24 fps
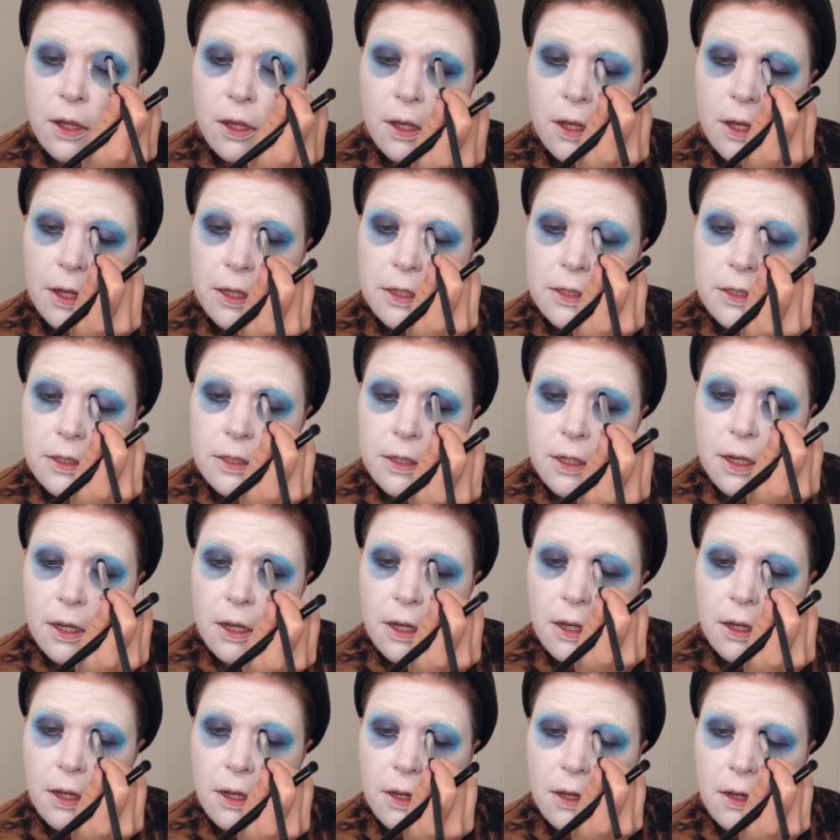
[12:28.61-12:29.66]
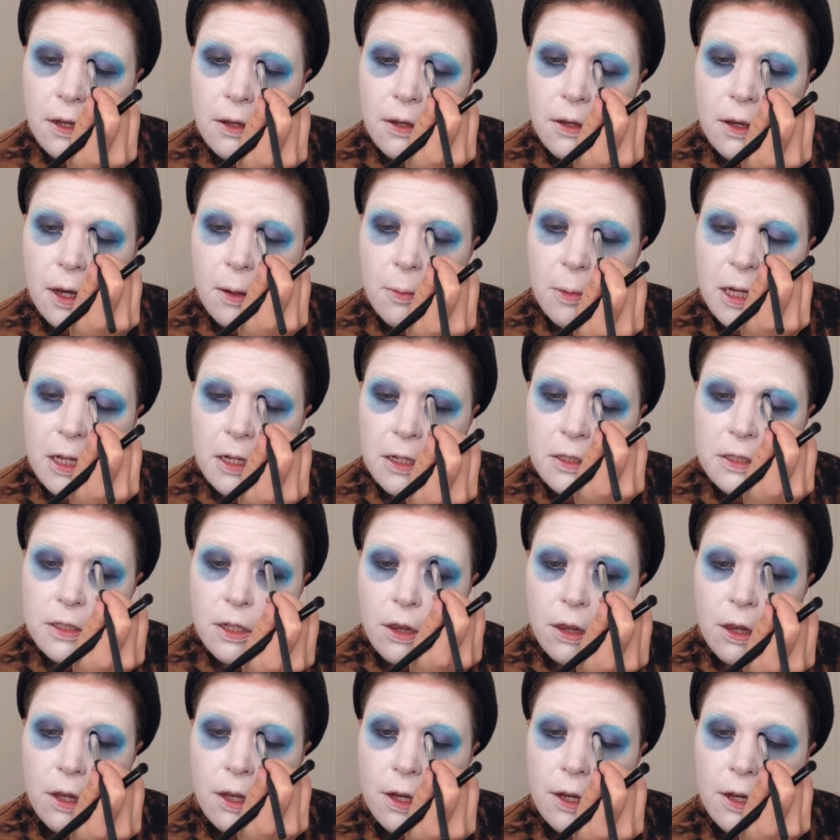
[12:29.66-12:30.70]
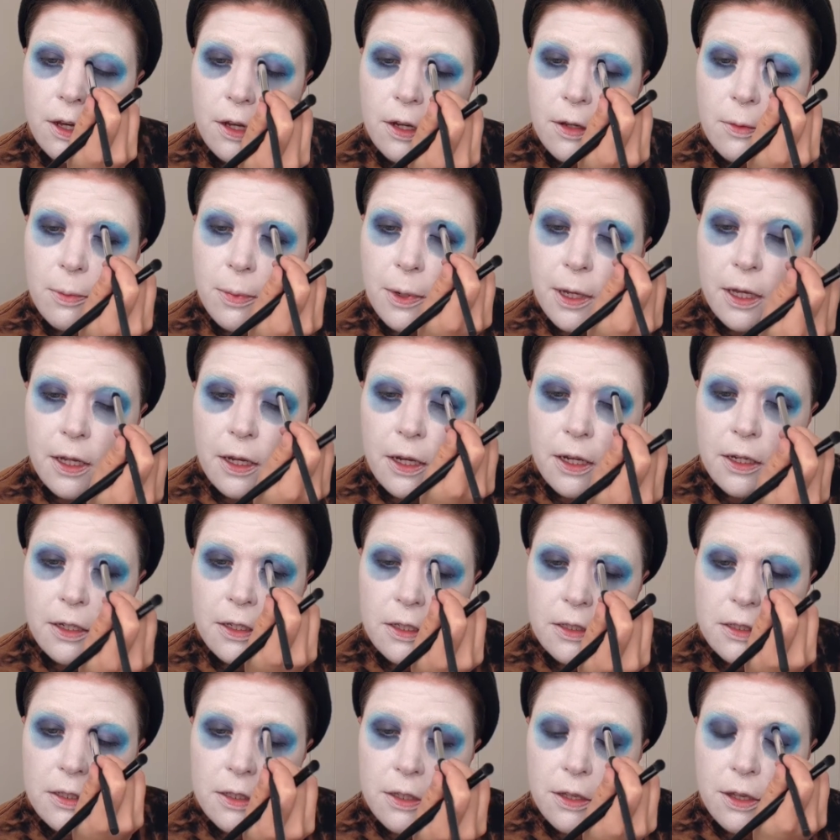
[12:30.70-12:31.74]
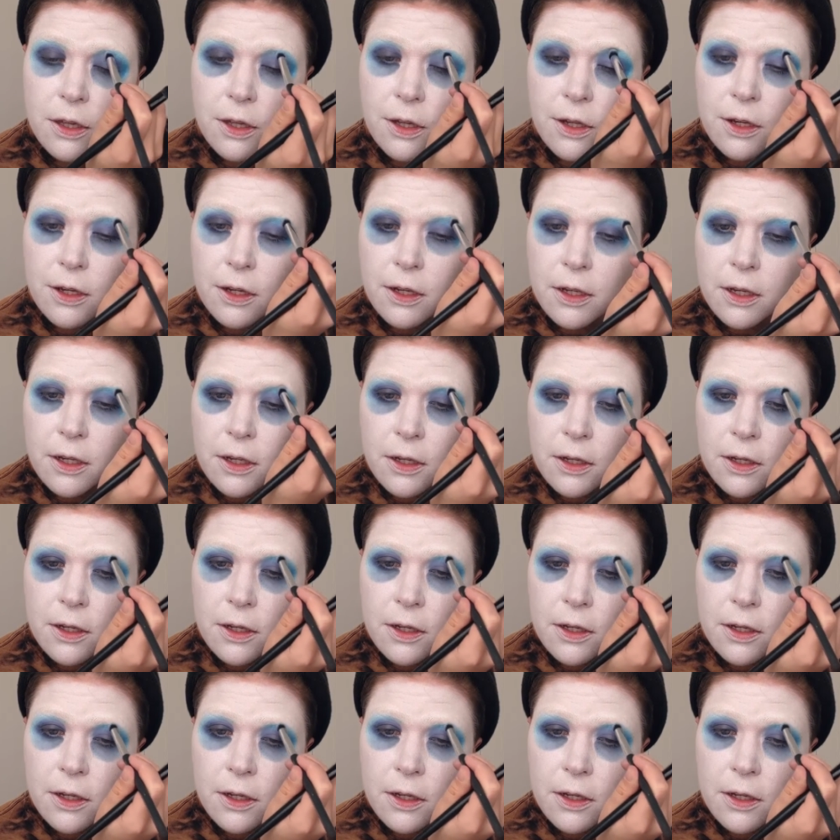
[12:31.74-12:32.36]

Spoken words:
it's it's a look, but it doesn't look